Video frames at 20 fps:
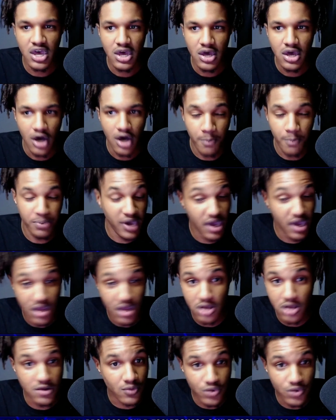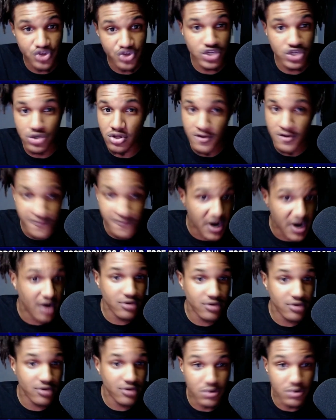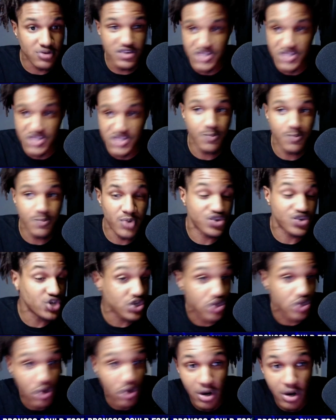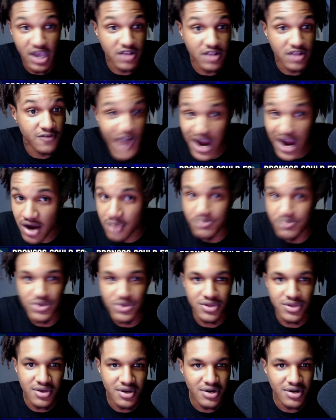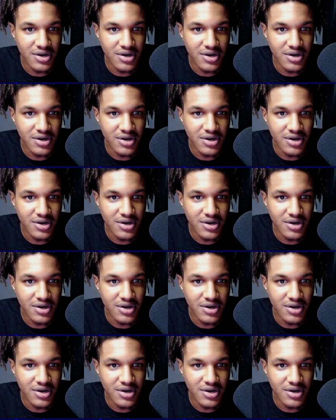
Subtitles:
a pay cut, or we're just going to fire you. You're going to say, bro, just go ahead and fire me.